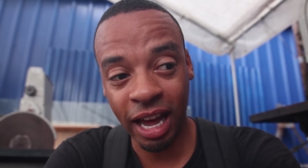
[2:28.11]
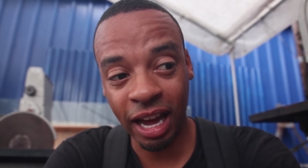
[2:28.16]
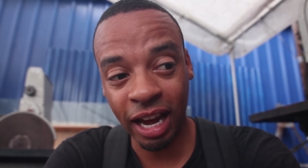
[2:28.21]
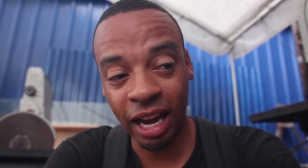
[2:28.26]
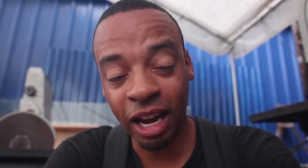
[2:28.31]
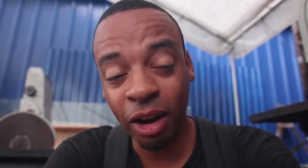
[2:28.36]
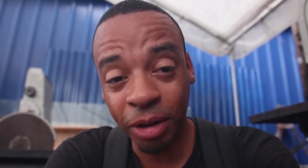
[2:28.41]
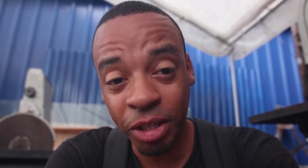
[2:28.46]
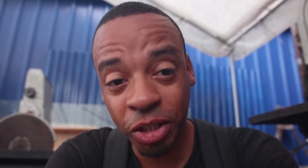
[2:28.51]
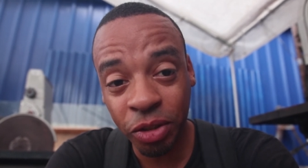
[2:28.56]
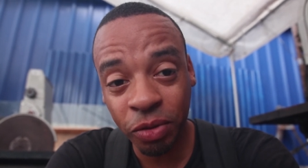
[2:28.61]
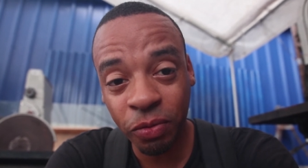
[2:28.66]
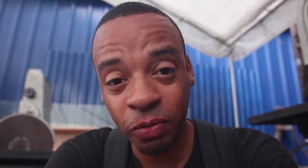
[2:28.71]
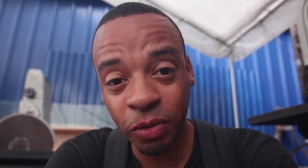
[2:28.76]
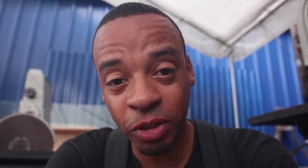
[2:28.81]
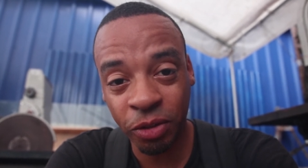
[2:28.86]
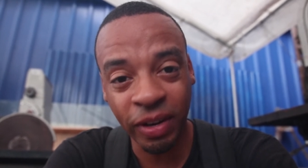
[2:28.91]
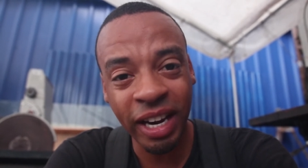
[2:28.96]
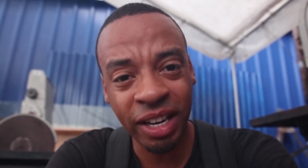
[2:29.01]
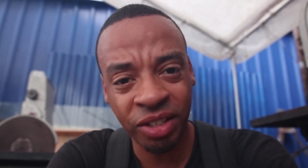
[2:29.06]
I always
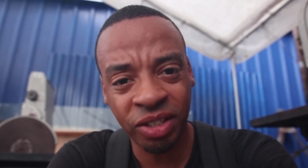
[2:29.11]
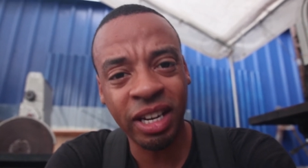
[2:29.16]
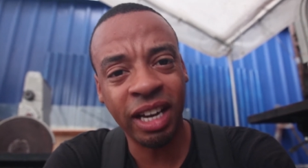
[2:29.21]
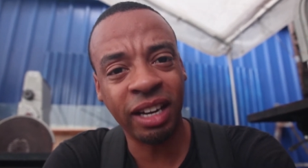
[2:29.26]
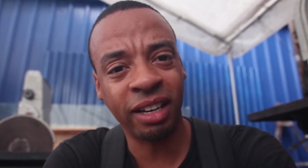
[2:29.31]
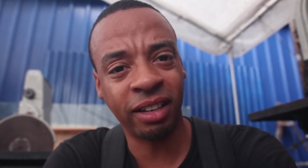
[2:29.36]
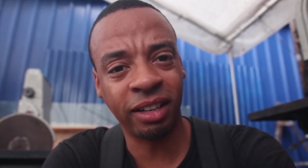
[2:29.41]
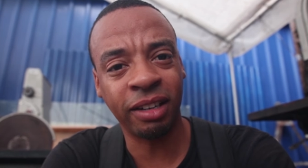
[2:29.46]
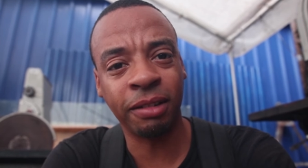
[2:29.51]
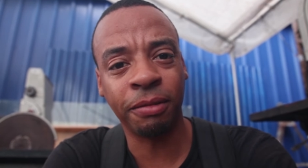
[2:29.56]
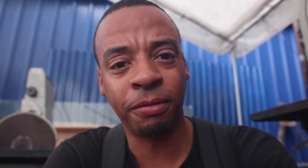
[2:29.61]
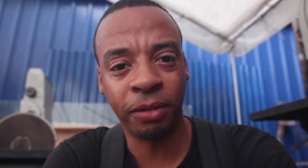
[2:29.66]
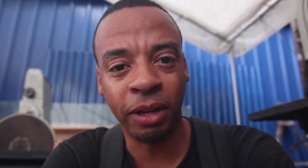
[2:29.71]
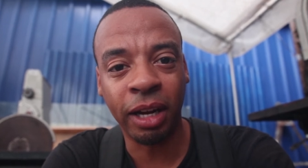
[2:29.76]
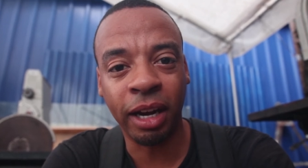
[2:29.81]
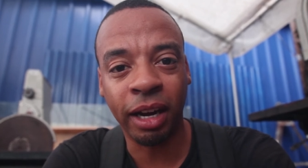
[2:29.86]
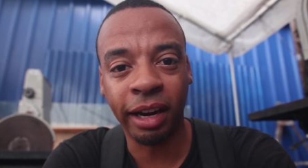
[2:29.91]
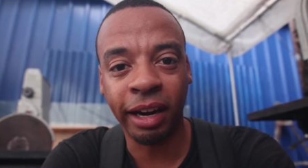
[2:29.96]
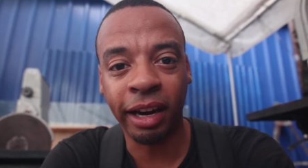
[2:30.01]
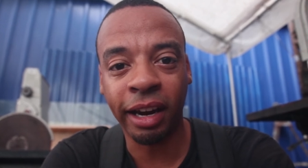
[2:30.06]
was fascinated in
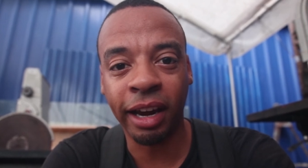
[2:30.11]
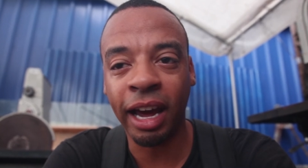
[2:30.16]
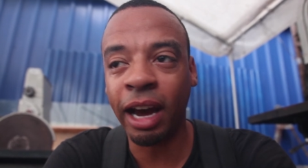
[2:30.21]
flying.